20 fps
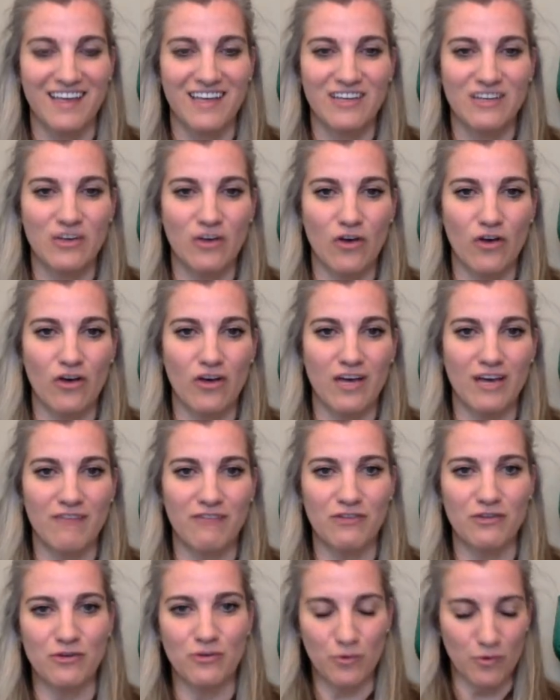Y'all, if
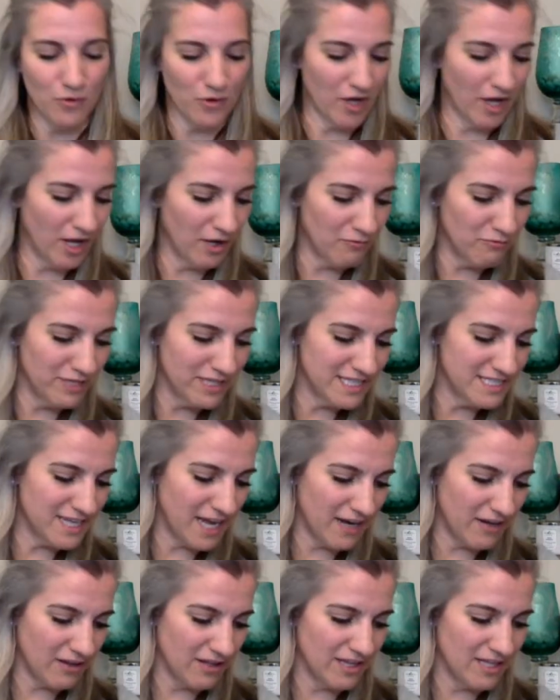you read the
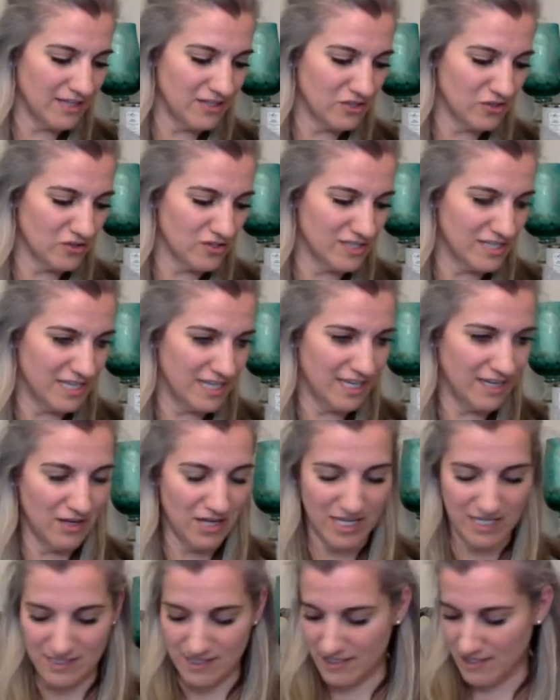title of this, you'll
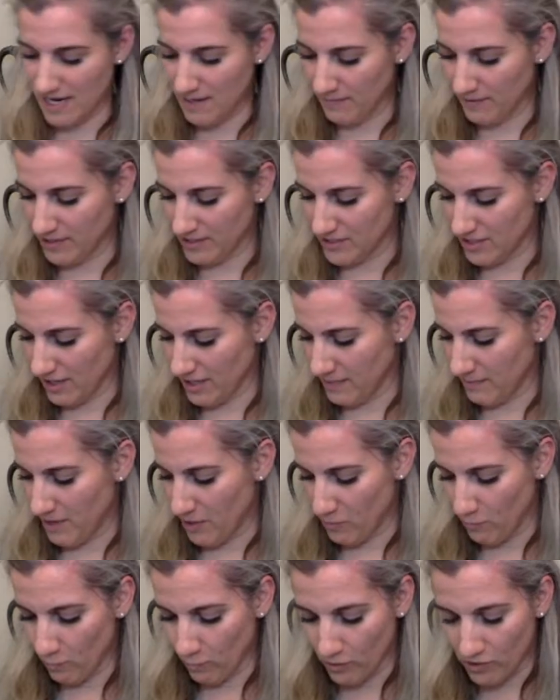see I'm going to talk
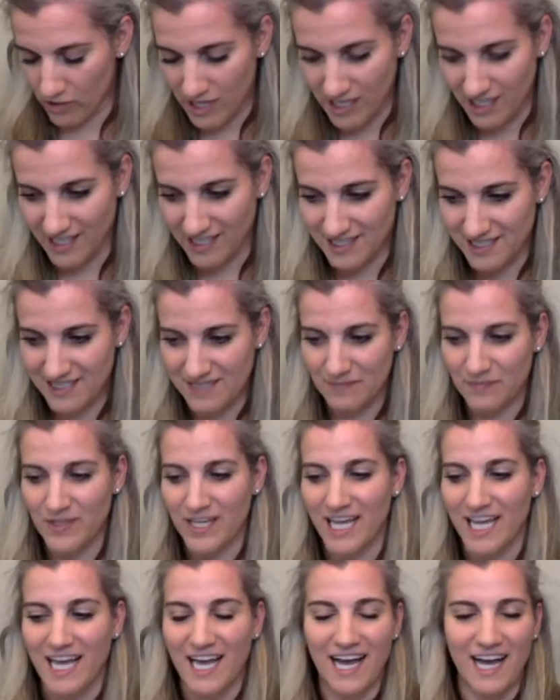about worthiness.
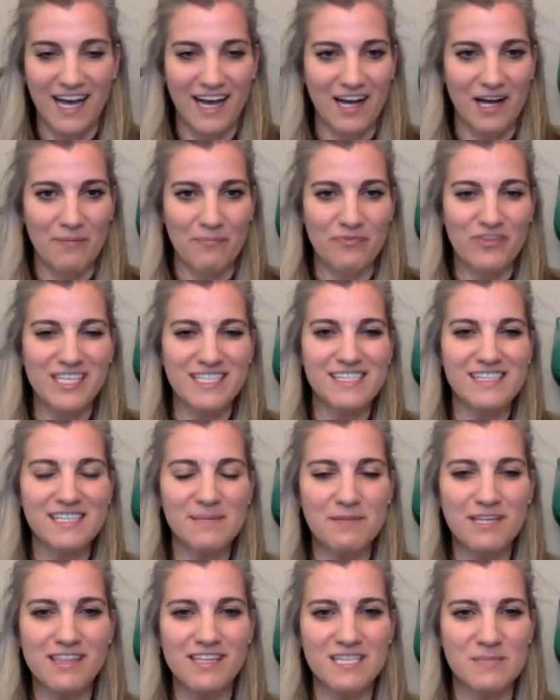This is
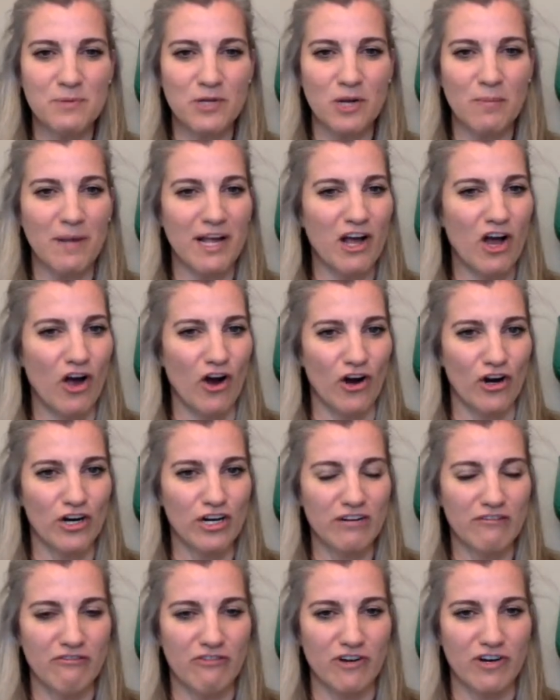something that's been on my
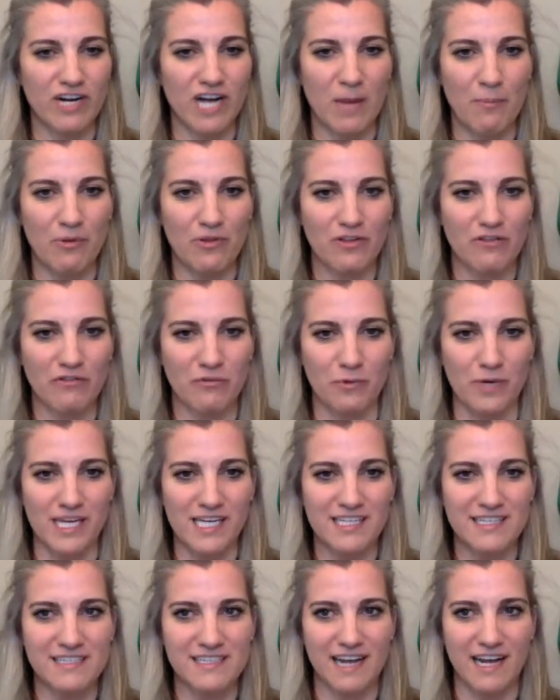heart for a couple of
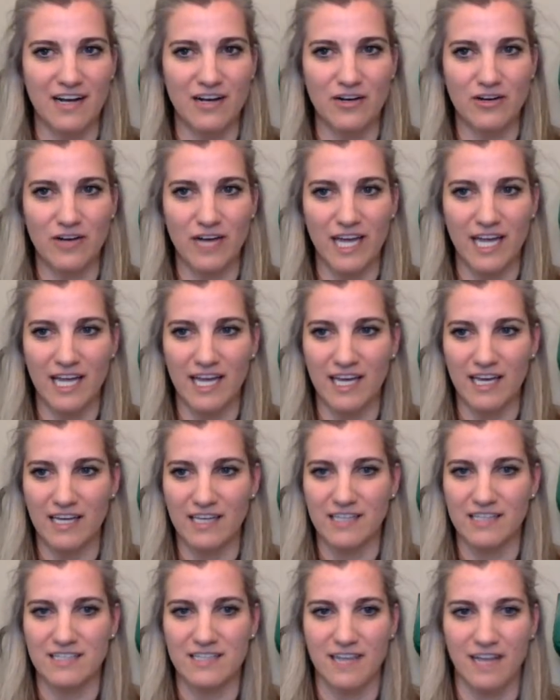weeks now,
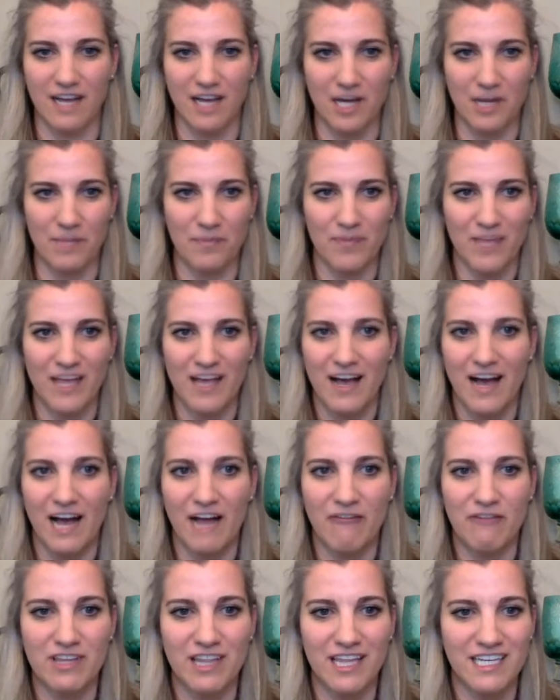and I
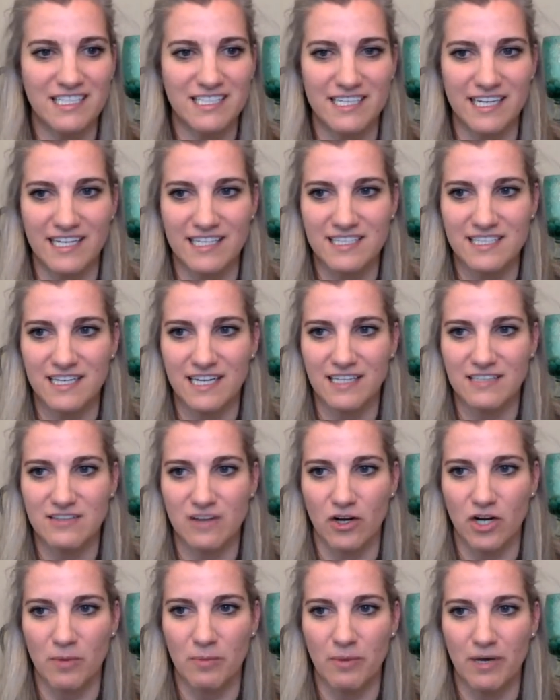feel like today's the day to
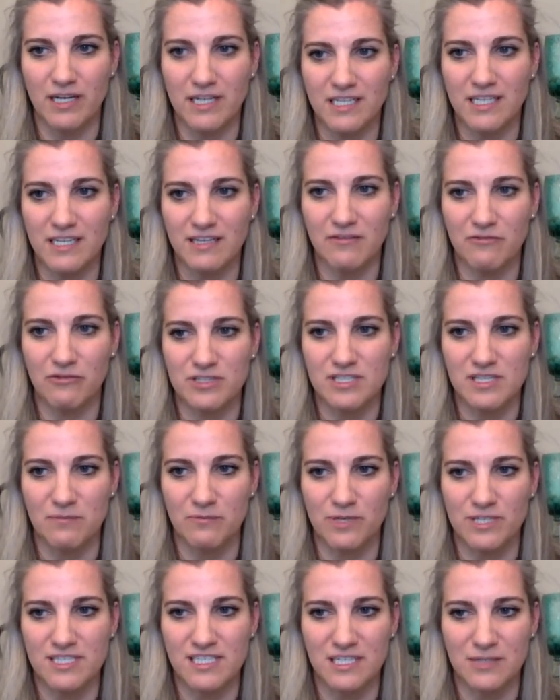talk about it. For some
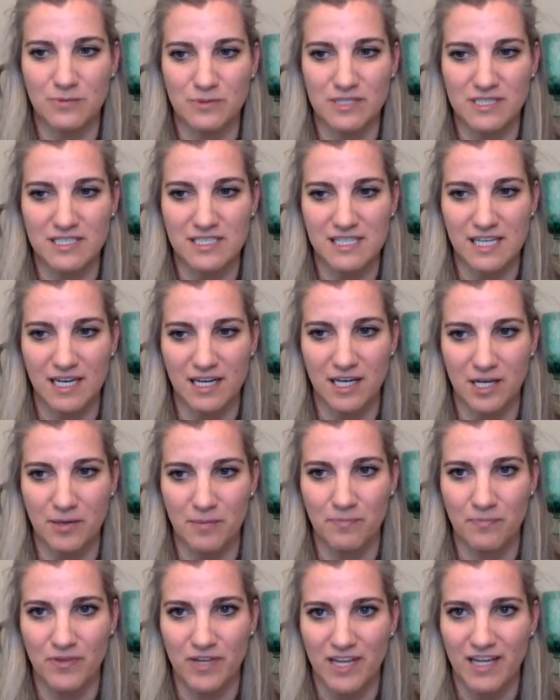reason,
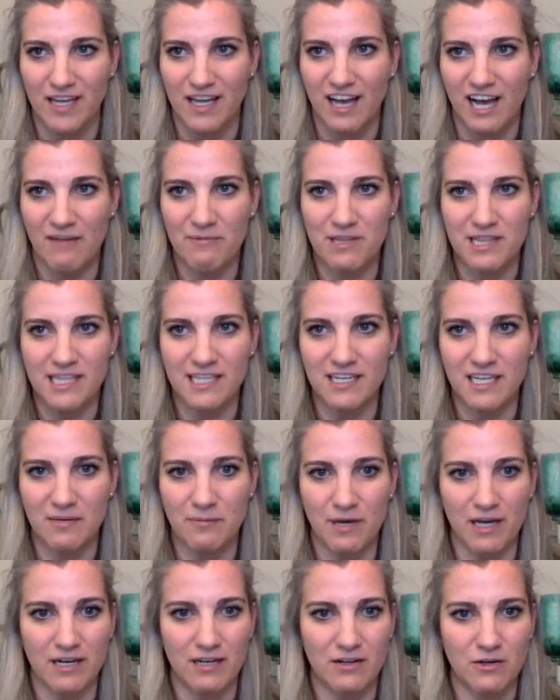I've been thinking
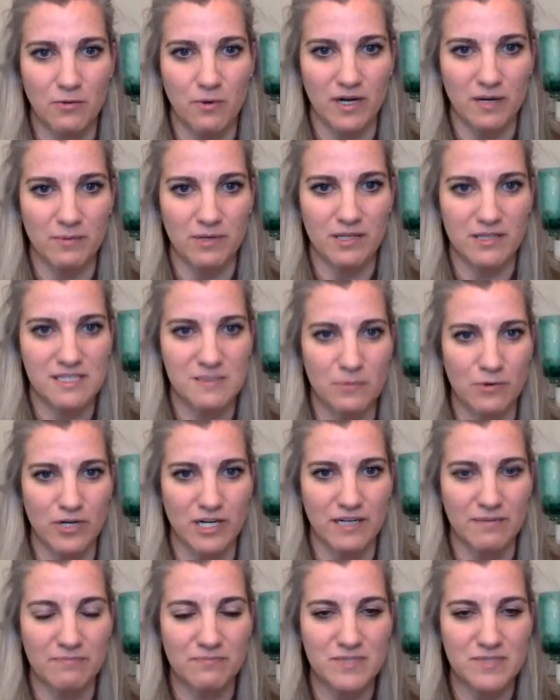about it quite a bit this morning.